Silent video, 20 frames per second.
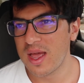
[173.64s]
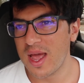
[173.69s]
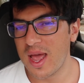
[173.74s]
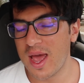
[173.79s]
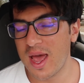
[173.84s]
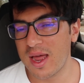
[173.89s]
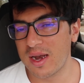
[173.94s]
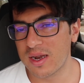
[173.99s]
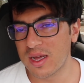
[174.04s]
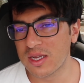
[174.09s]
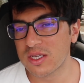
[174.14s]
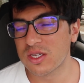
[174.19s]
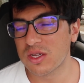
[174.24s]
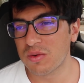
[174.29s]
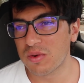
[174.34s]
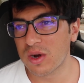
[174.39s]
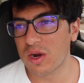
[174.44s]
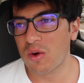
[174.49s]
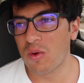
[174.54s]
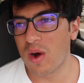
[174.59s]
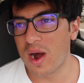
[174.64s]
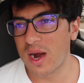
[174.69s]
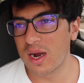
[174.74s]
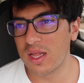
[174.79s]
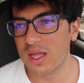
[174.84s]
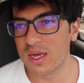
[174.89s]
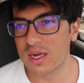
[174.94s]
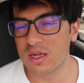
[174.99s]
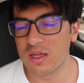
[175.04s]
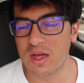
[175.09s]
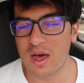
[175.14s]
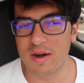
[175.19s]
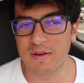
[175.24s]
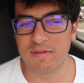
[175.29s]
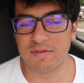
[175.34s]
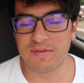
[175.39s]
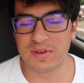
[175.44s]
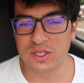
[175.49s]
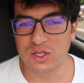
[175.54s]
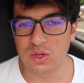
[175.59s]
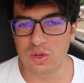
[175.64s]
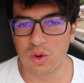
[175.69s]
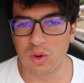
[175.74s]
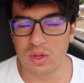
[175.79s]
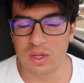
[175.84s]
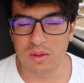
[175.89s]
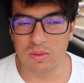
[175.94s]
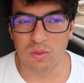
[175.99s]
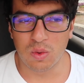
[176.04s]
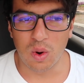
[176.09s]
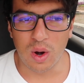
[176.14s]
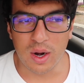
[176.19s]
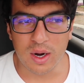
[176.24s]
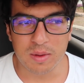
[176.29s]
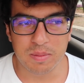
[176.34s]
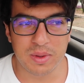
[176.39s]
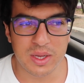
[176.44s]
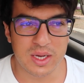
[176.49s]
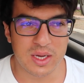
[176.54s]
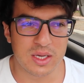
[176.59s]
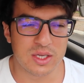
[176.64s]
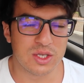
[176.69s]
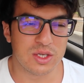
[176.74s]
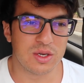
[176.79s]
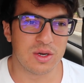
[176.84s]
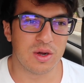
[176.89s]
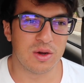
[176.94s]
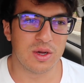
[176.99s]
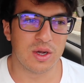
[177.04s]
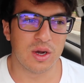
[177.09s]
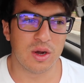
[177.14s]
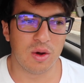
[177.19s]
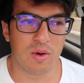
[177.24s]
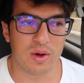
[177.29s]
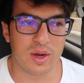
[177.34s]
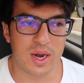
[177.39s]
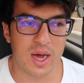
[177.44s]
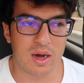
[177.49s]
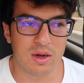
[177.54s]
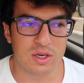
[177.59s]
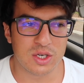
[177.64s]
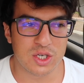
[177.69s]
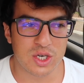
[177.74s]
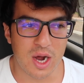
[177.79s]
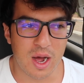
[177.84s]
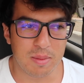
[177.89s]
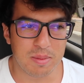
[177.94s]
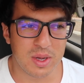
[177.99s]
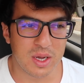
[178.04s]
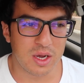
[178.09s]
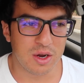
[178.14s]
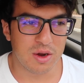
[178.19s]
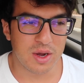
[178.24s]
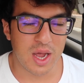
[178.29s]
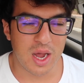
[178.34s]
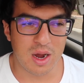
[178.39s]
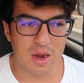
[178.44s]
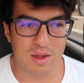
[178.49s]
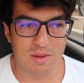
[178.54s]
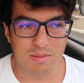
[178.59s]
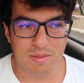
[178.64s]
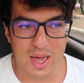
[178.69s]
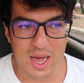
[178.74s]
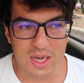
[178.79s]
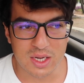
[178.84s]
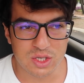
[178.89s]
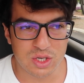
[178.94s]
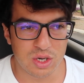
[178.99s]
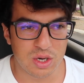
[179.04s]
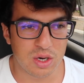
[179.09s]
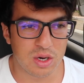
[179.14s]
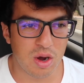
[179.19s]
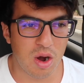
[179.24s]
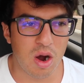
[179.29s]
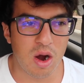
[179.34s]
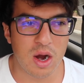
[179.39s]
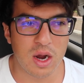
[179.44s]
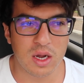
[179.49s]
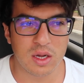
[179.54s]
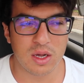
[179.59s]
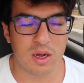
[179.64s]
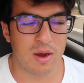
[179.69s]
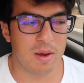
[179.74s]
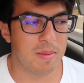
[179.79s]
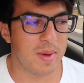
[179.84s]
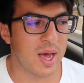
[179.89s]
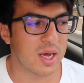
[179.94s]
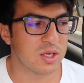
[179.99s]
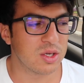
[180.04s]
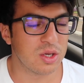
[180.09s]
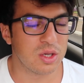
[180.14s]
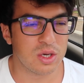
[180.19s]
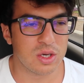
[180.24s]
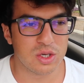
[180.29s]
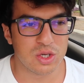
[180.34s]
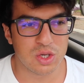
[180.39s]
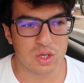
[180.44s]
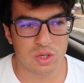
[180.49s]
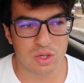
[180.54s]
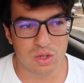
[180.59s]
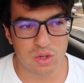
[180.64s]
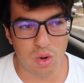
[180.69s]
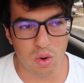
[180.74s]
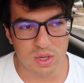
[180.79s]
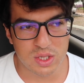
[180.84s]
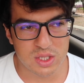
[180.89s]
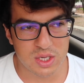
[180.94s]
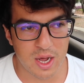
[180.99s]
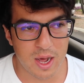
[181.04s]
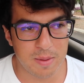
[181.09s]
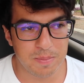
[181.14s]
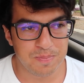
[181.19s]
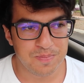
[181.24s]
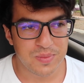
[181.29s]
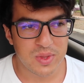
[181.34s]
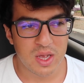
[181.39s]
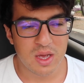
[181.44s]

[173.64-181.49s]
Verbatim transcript: and does require like a lot of physical work because you know you're going out and shopping, and you're carrying bags to your car, you're carrying bags to their doorstep,